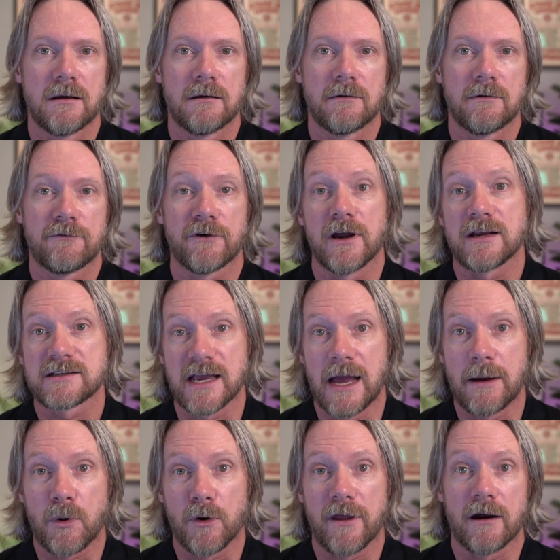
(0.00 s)
For
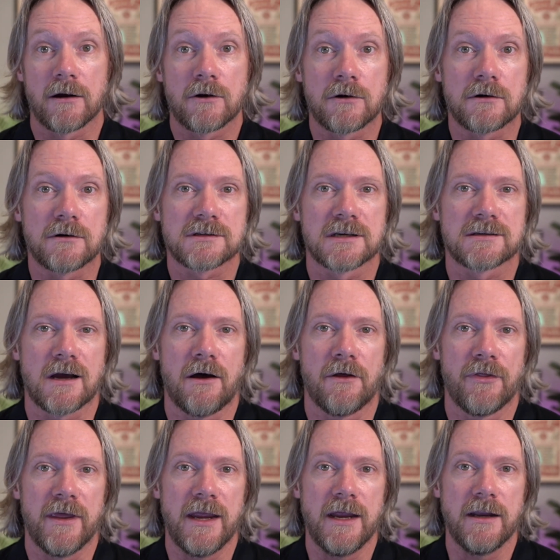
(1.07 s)
example, there are courses on
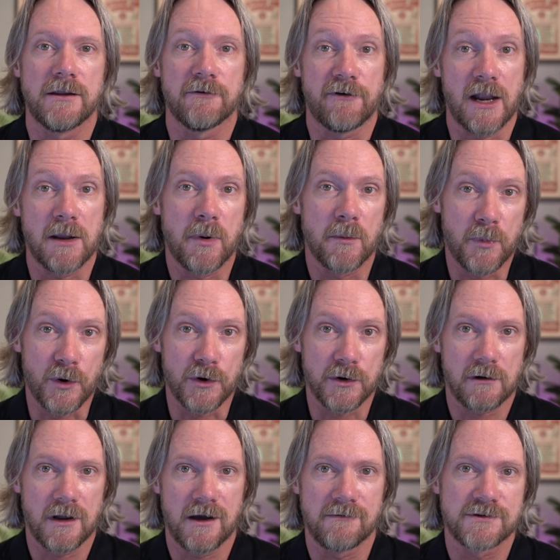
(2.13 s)
the developer portal
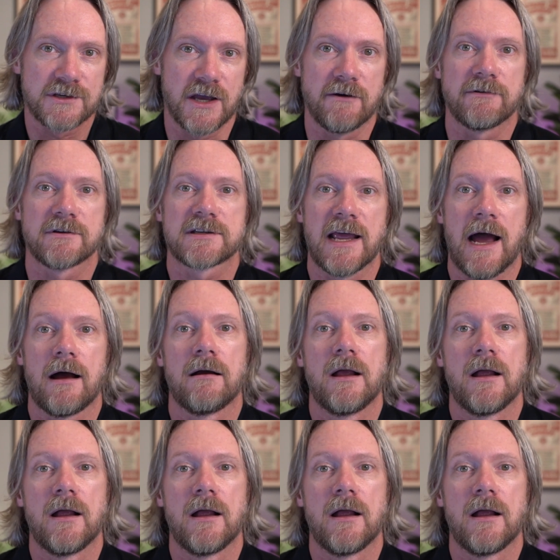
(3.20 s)
of ServiceNow